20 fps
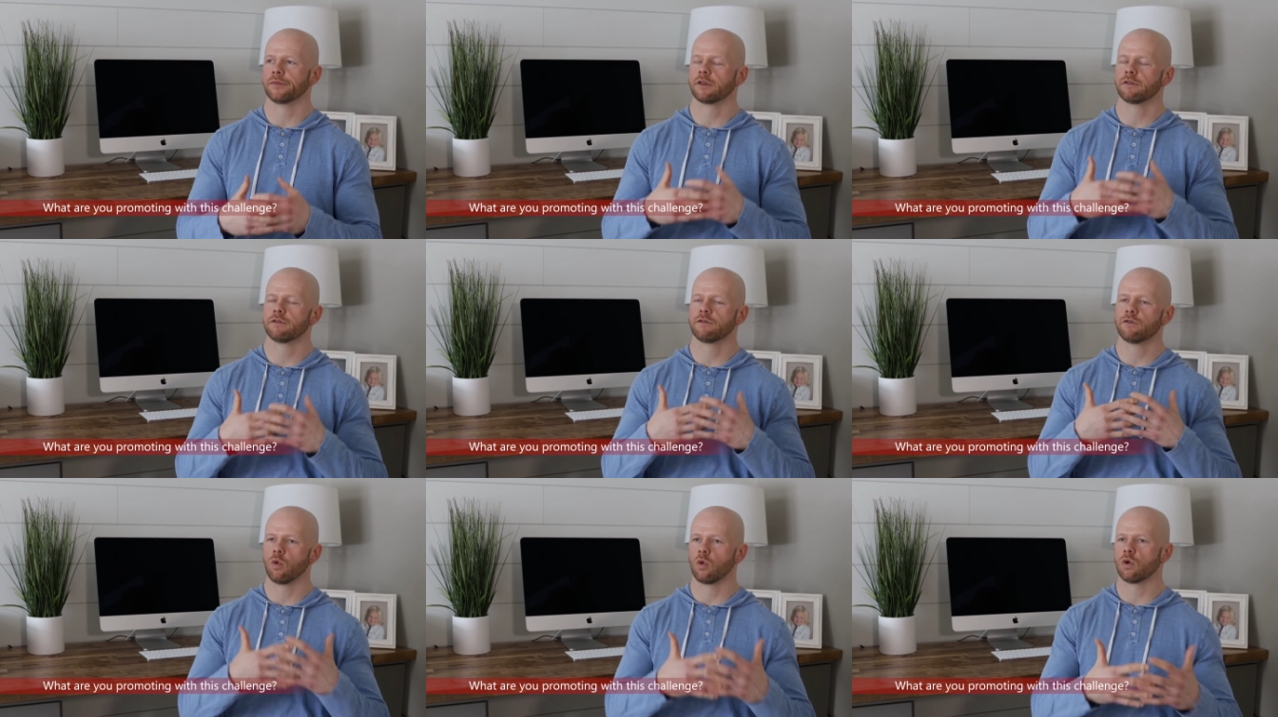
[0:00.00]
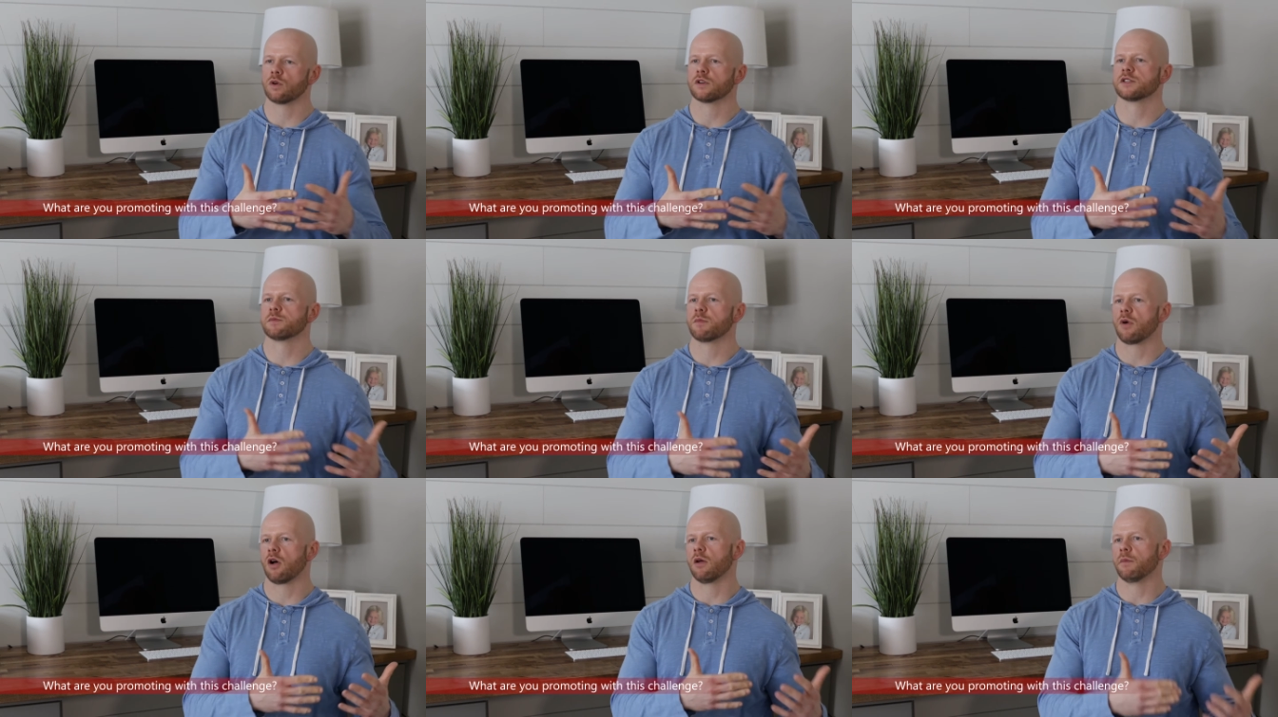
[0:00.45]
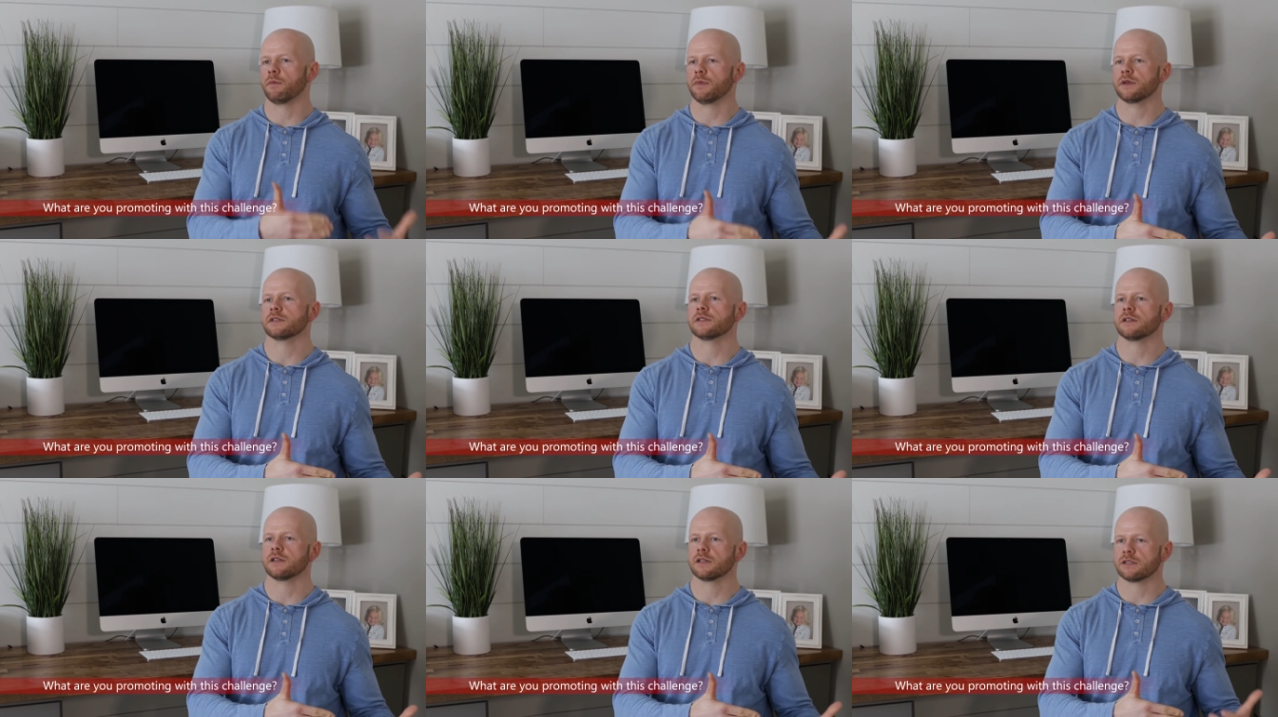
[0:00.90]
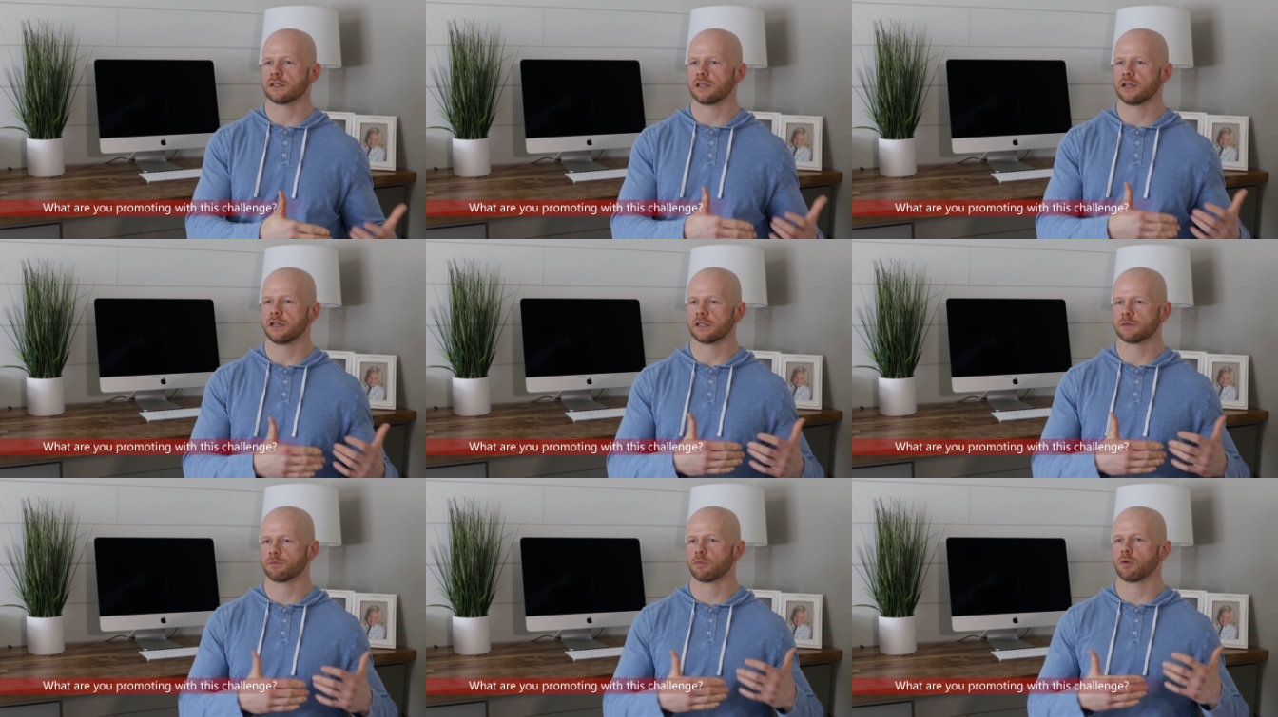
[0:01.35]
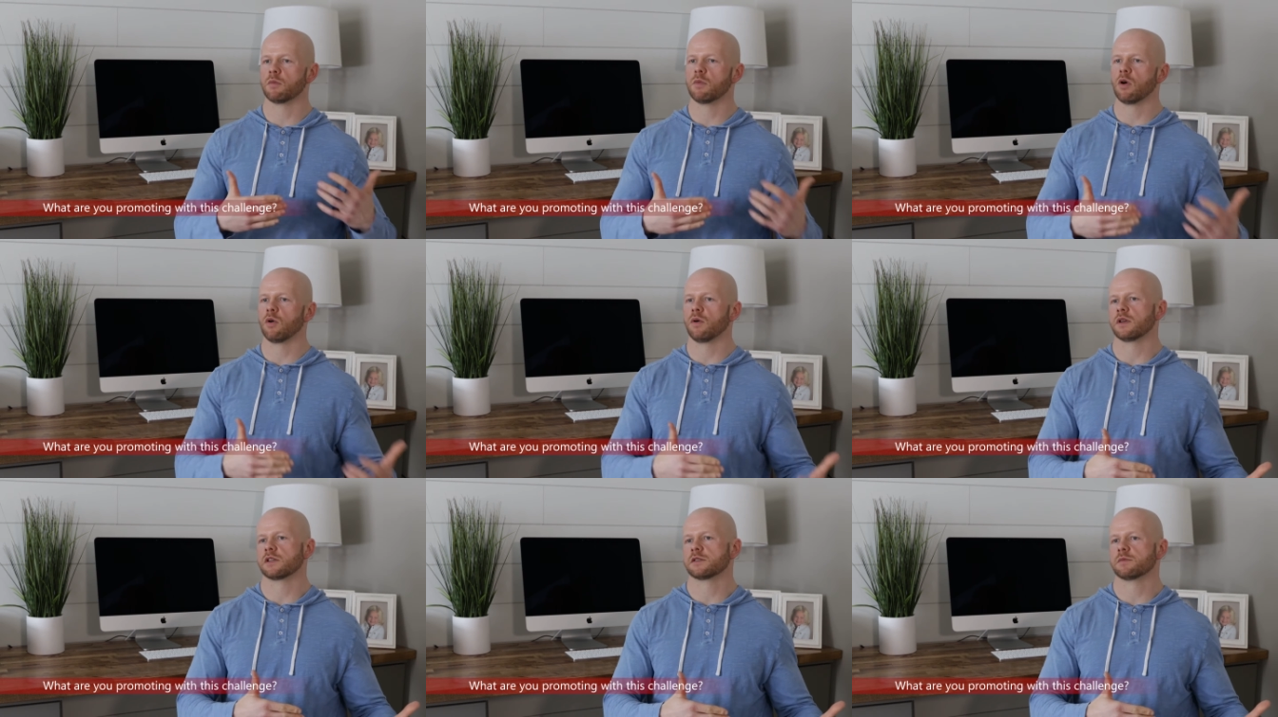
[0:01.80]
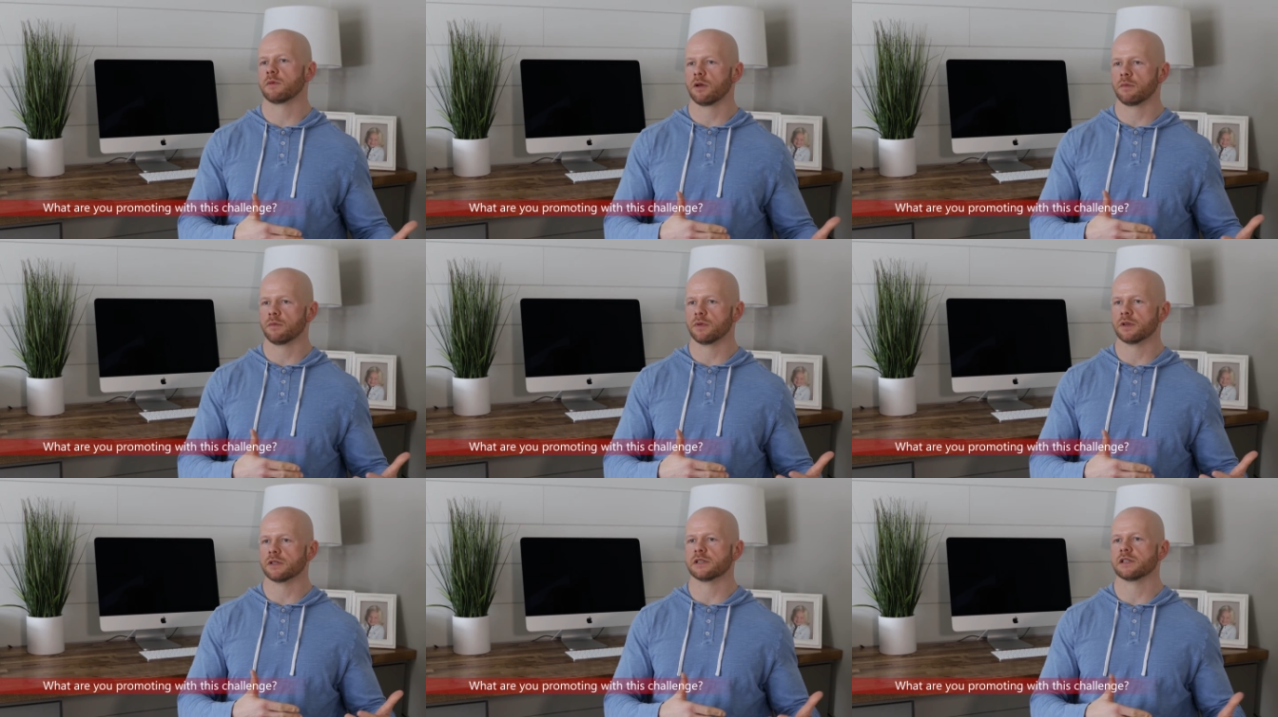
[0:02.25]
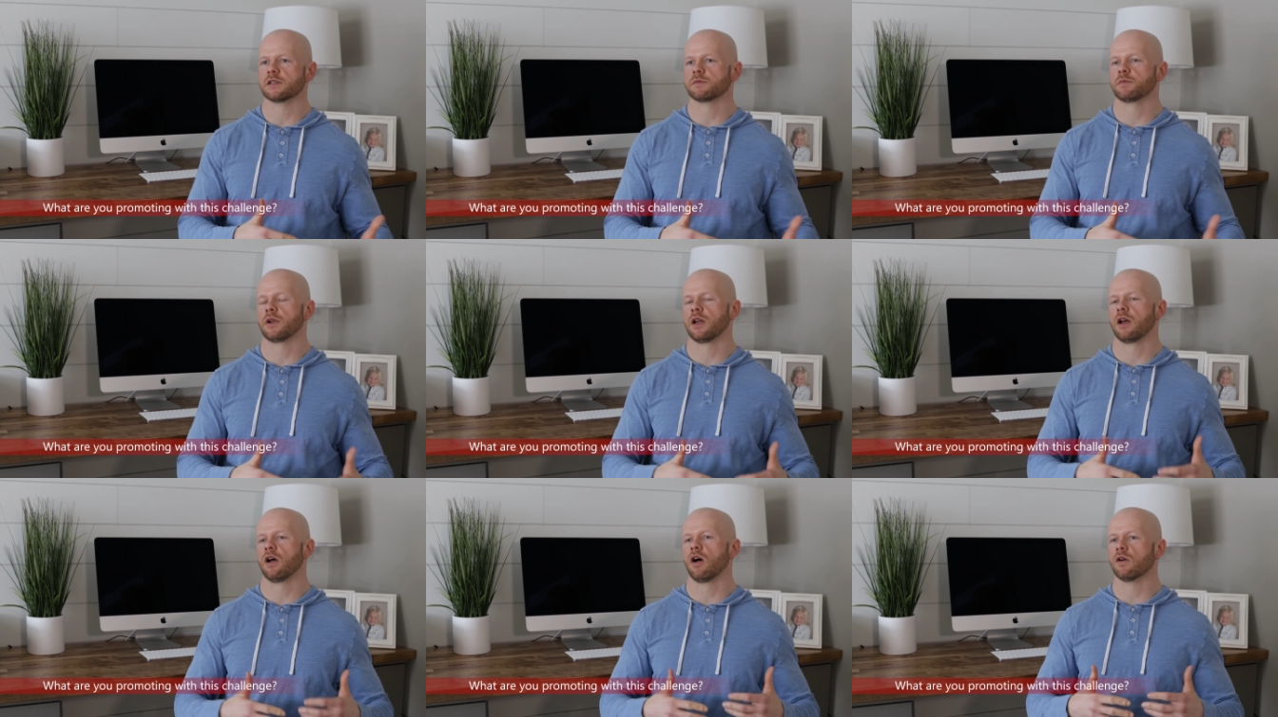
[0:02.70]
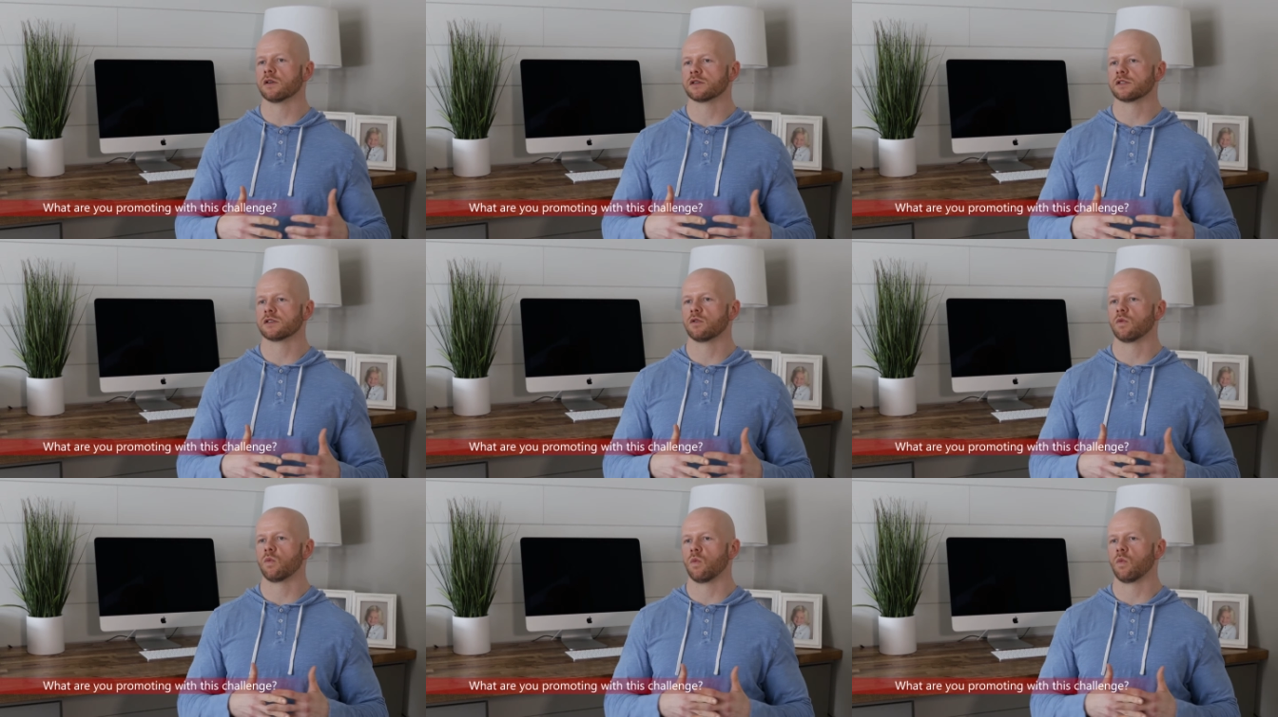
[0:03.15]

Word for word: for small business and it's promoting small business but i also